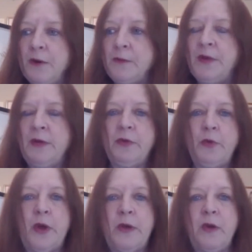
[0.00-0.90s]
helping
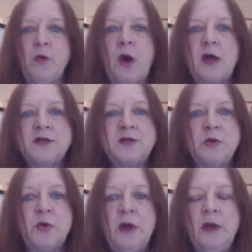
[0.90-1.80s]
people the way we
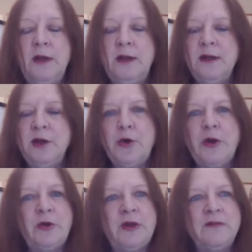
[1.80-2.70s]
want to.
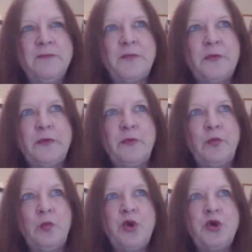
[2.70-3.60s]
You know, and
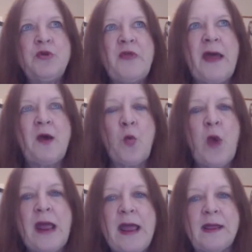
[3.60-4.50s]
when you're
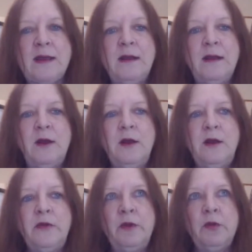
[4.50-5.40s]
that way,
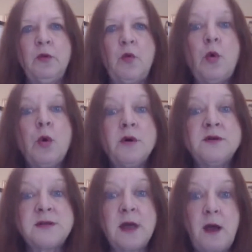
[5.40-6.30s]
the
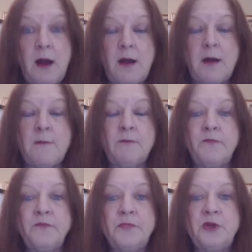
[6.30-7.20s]
rewards
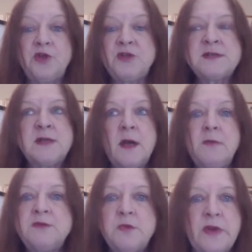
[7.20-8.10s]
come. It
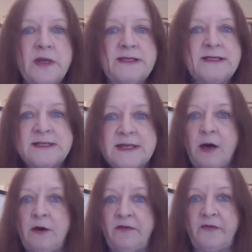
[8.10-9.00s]
just comes within
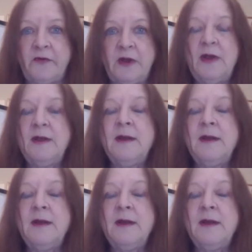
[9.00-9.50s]
itself,